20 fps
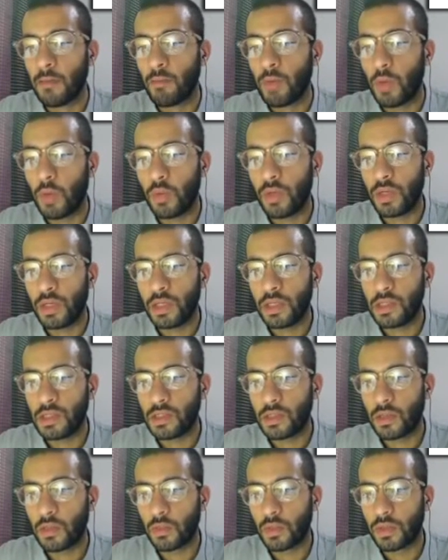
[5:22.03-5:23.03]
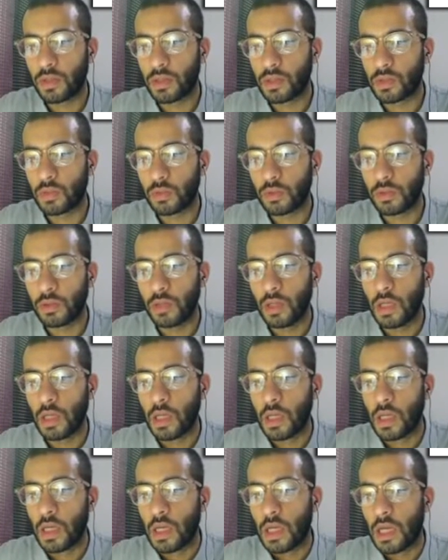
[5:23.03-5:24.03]
But we're going to start with this one.
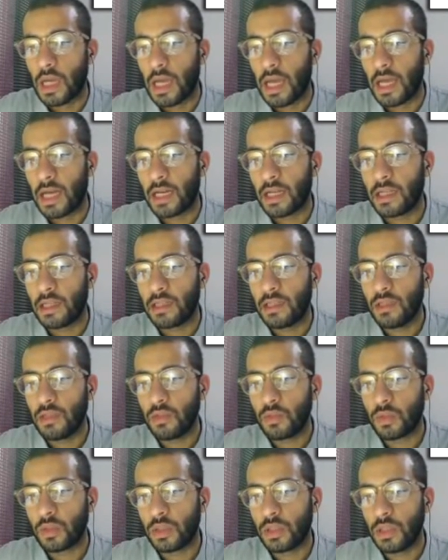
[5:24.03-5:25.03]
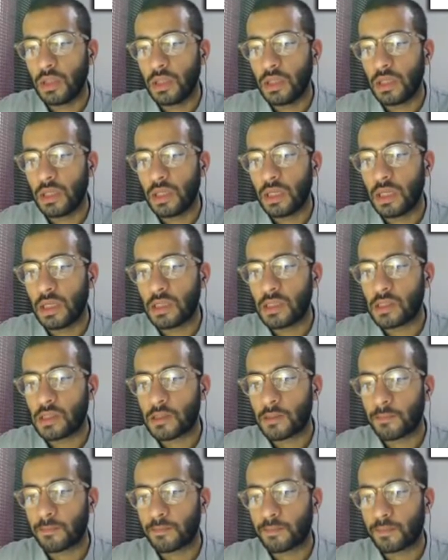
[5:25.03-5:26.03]
And at this one,
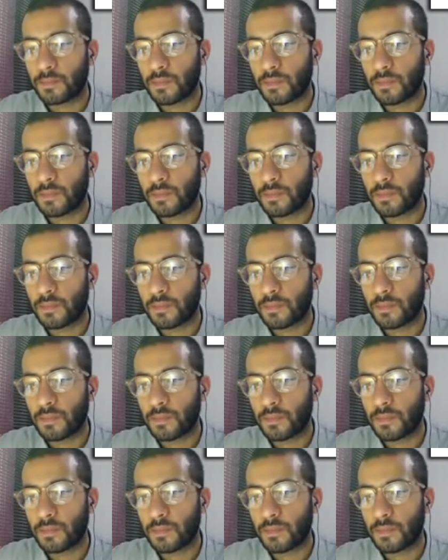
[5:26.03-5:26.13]
it's